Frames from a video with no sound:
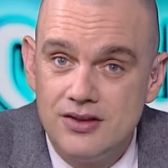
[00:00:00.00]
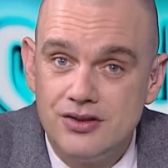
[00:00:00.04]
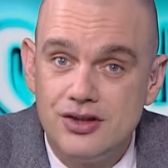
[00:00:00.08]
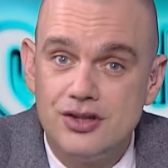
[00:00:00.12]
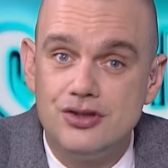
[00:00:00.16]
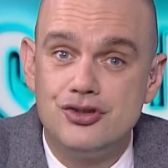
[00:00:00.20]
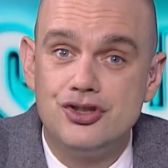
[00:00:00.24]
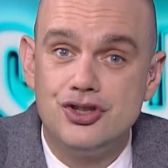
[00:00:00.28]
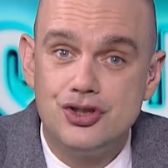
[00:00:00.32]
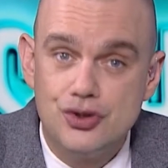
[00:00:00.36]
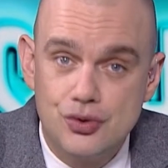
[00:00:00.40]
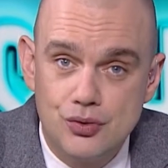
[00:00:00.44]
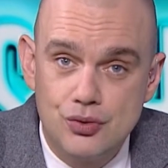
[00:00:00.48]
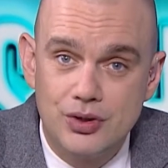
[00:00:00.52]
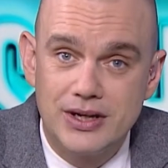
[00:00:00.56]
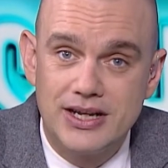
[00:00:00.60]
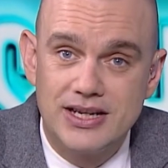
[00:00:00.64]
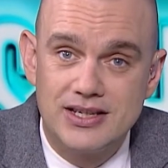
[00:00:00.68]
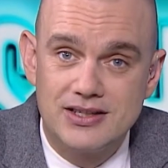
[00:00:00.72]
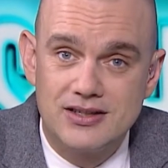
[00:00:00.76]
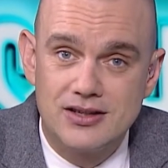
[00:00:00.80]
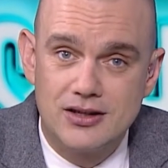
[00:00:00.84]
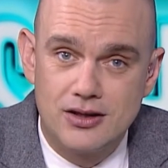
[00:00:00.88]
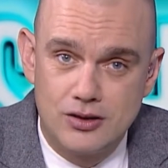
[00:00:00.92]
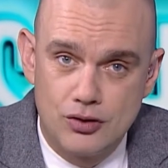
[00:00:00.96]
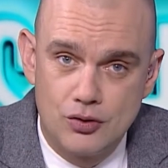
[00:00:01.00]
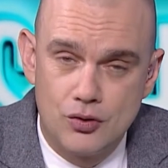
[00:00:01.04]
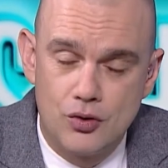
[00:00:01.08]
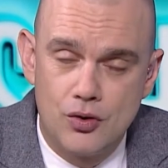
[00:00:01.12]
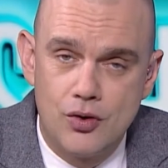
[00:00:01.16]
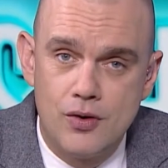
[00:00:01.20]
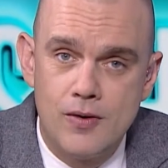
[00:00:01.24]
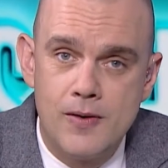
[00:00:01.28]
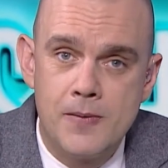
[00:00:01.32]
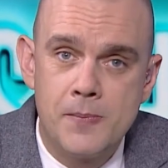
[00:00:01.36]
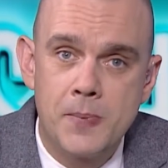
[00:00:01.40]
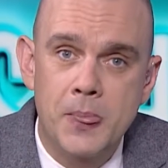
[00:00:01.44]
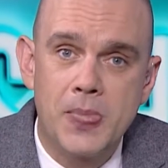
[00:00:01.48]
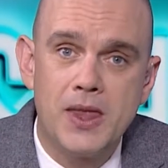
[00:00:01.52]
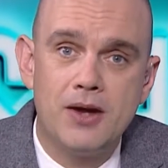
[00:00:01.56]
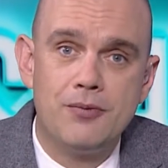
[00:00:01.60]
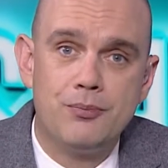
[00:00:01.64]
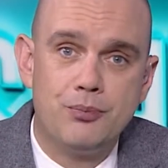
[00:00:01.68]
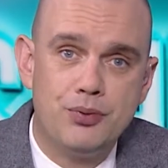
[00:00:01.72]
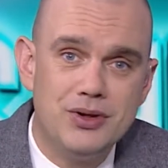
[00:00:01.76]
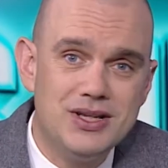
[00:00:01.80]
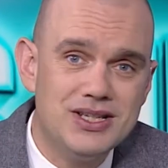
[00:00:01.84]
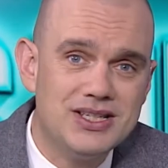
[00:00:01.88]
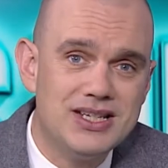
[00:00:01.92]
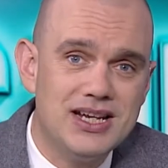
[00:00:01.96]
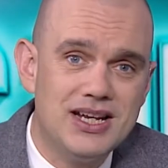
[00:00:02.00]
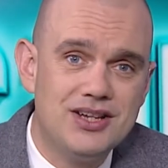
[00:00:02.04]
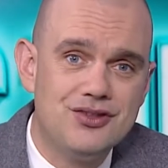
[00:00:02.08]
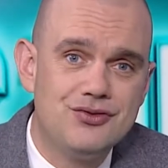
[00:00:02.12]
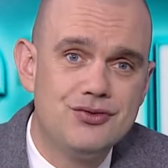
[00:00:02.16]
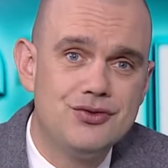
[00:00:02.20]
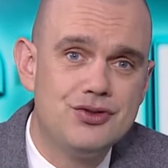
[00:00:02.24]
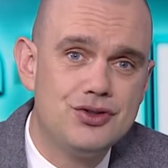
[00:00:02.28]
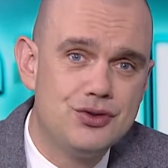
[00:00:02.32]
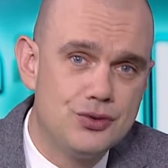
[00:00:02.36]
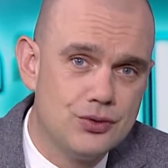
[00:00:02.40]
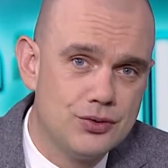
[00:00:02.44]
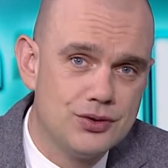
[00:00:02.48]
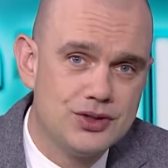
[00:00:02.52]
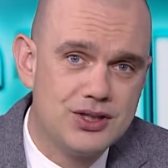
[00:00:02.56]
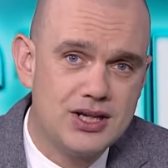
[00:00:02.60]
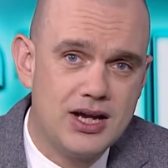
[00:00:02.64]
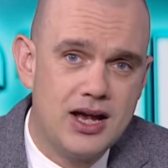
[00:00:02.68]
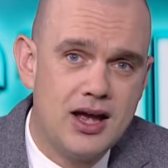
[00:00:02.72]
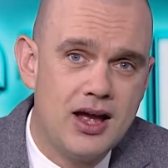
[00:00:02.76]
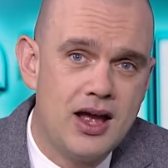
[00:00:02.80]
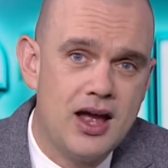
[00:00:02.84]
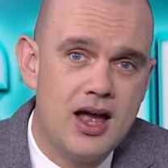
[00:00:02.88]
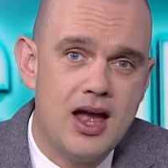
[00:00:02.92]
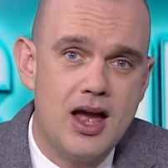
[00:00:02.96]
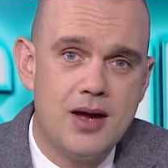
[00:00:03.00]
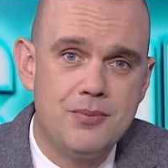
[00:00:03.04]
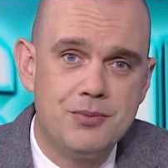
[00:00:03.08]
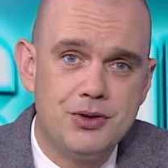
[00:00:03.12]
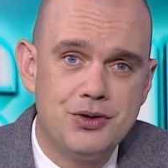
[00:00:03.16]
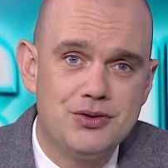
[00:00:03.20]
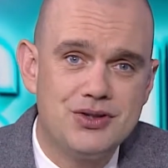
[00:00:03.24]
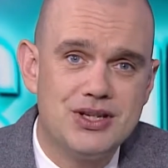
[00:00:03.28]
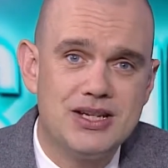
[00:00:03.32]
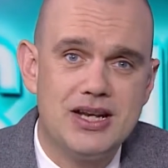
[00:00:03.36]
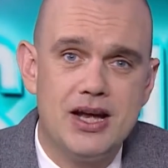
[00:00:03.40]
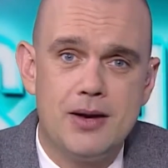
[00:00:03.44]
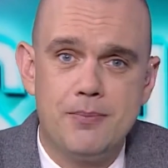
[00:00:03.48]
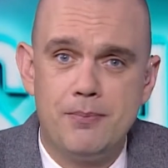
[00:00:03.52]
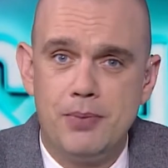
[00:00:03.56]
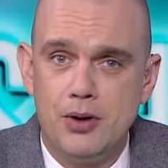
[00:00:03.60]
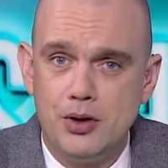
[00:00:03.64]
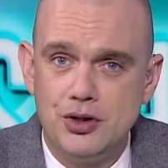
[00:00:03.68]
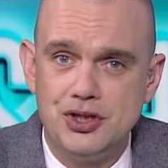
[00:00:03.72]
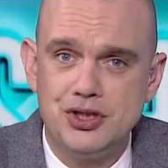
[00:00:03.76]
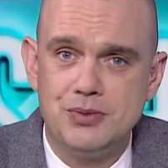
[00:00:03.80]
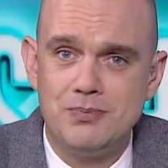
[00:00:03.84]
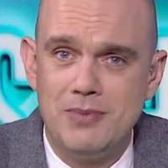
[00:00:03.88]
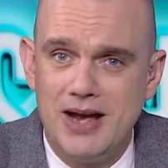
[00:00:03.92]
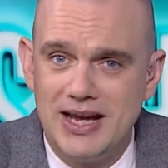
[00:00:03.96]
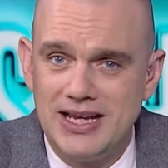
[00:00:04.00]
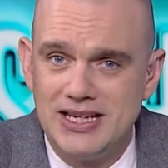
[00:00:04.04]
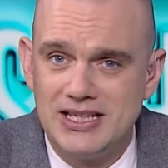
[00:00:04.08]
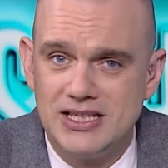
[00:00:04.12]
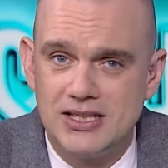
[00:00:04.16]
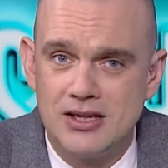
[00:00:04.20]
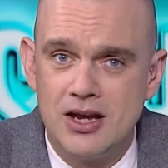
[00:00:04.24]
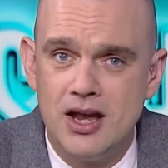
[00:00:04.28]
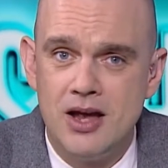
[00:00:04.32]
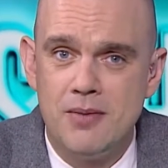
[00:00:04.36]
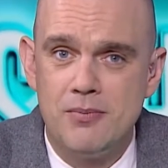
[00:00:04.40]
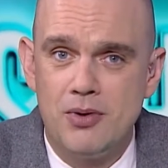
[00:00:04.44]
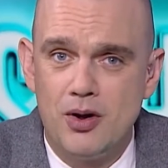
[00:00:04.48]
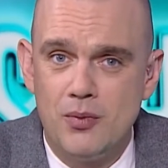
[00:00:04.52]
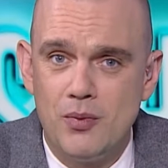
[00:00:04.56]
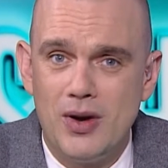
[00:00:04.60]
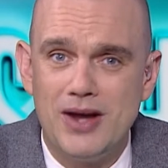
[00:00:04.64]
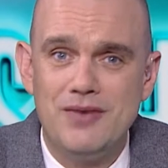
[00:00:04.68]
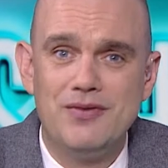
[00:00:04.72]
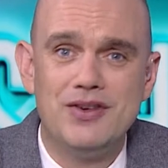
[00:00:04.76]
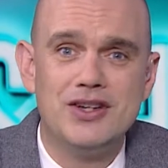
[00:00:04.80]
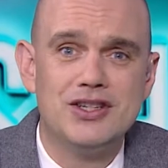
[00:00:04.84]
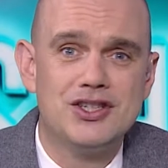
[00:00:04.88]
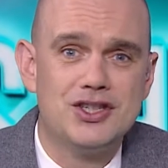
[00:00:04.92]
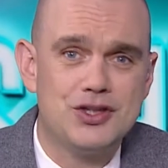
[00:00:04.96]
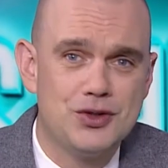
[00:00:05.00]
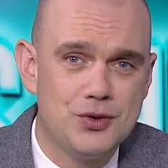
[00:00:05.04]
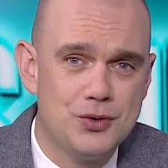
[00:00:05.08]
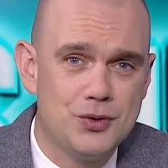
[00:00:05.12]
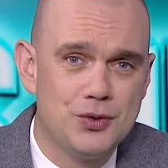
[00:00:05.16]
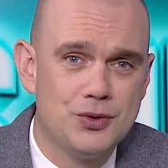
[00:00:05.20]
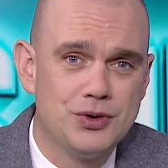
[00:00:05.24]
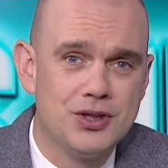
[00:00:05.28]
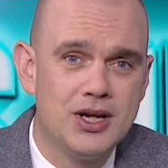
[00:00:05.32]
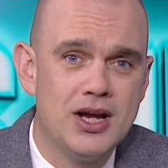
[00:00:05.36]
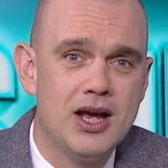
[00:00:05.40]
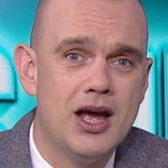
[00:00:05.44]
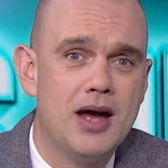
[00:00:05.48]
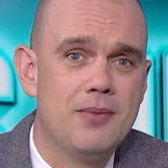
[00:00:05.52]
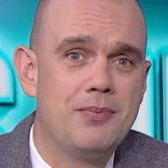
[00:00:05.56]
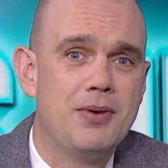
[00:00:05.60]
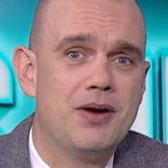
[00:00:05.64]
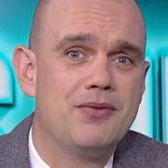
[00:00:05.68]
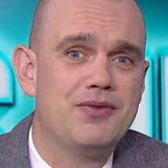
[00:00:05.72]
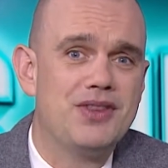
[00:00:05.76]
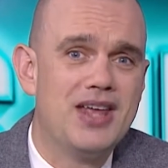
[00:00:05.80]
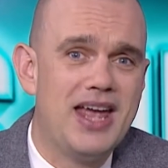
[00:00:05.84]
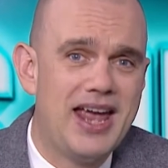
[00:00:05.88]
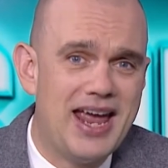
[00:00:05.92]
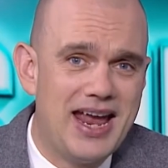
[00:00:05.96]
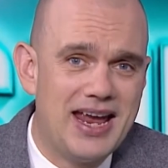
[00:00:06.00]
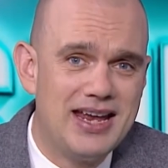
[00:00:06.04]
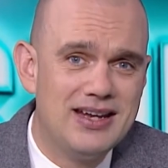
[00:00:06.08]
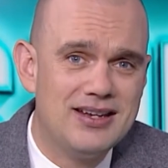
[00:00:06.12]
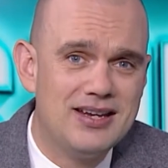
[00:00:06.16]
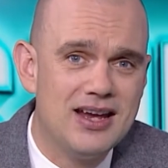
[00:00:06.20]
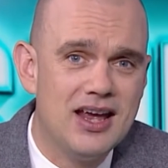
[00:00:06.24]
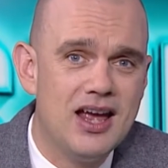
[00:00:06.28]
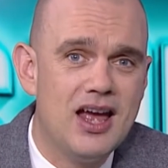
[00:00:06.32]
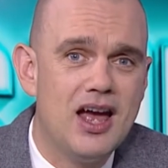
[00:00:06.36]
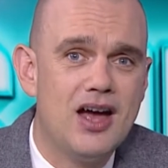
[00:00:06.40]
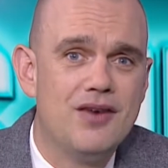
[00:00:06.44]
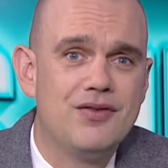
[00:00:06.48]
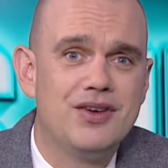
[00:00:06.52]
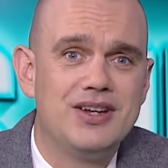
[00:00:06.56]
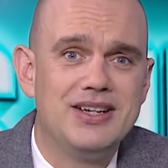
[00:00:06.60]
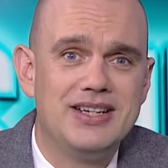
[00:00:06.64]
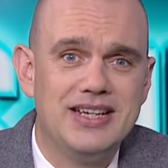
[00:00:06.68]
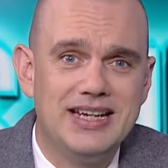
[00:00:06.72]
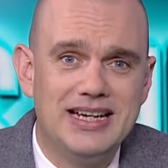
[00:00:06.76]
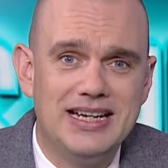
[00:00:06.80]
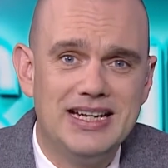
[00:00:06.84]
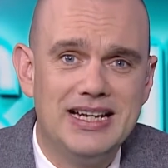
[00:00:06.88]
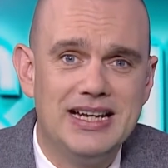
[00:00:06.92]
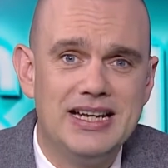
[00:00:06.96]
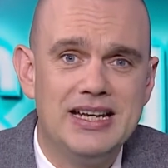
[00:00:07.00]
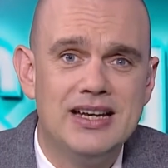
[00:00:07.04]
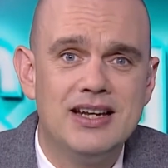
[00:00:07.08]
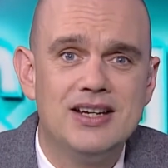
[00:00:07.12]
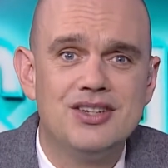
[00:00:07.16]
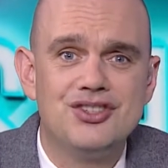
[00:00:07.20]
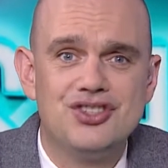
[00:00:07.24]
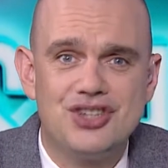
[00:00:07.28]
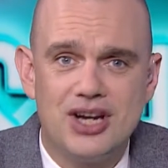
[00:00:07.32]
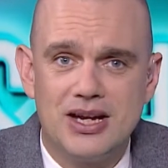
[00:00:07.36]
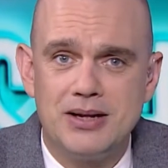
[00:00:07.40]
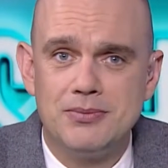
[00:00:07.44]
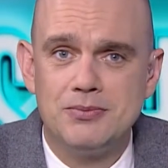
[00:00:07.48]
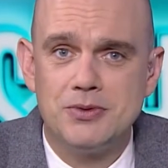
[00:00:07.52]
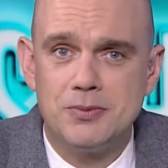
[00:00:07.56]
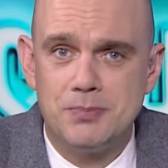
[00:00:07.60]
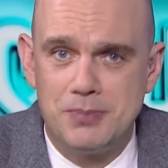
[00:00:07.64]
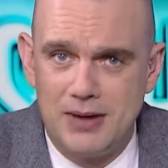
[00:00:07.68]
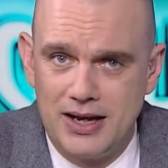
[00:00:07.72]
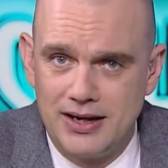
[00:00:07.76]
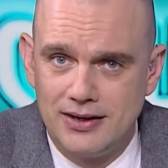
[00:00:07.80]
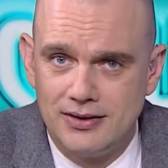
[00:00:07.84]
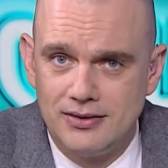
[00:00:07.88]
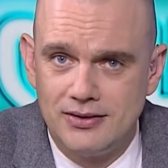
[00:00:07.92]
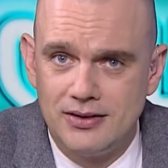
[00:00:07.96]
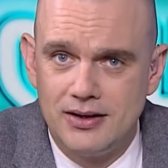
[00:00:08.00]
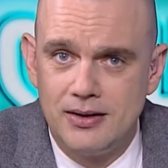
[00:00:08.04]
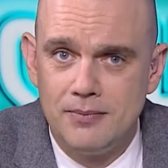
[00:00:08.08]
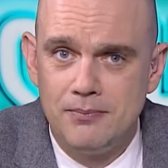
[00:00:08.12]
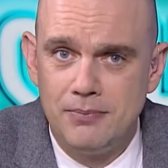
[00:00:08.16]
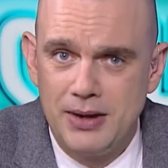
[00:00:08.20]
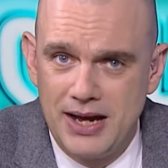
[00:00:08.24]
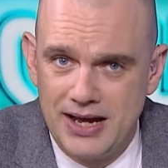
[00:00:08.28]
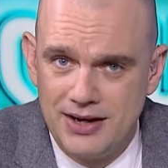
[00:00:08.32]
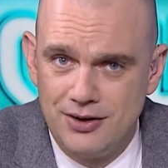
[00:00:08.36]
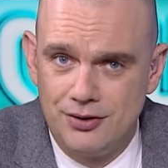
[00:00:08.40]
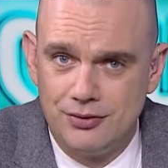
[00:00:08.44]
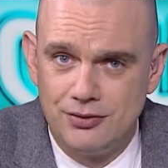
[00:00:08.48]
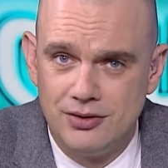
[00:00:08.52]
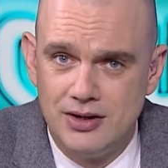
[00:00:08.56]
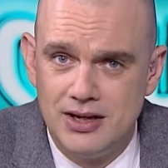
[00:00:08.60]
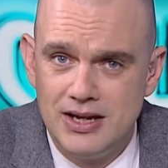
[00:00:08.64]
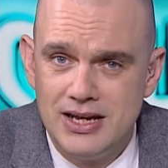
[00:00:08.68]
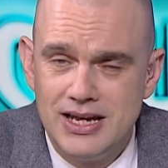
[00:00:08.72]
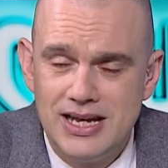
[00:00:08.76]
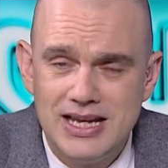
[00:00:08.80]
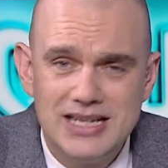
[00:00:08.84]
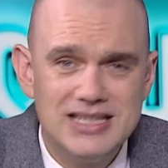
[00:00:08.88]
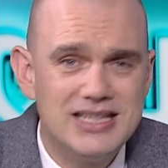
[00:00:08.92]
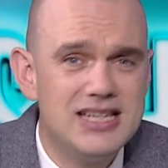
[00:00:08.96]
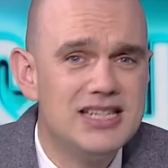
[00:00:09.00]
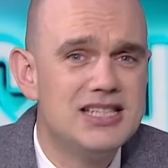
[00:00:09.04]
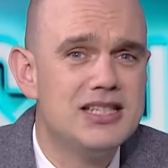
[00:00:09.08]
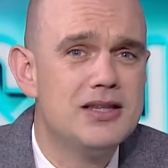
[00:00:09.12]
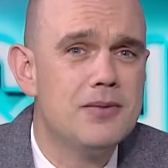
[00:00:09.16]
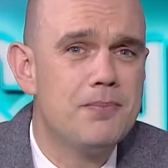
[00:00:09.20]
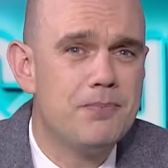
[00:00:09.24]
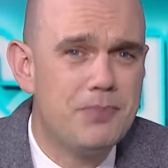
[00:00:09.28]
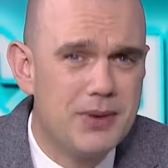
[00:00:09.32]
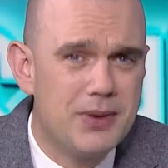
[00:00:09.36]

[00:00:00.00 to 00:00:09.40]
then surely it's the thought of Prince Andrew's daughter amusing her posh mates by waving a sword above the head of a kneeling James Blunt. Panel, is this the